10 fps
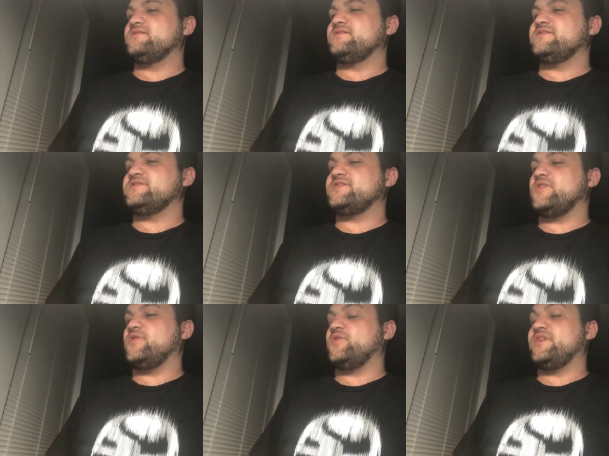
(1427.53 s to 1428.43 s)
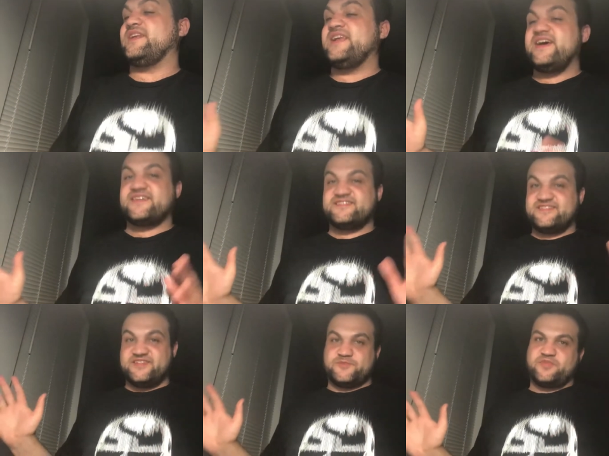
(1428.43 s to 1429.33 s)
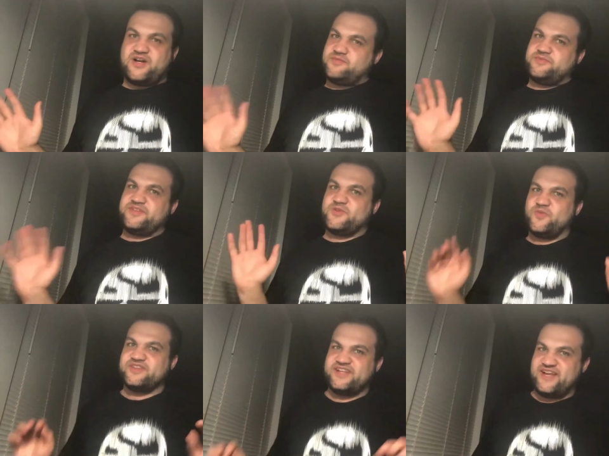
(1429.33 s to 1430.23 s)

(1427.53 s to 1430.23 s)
So next is probably the one that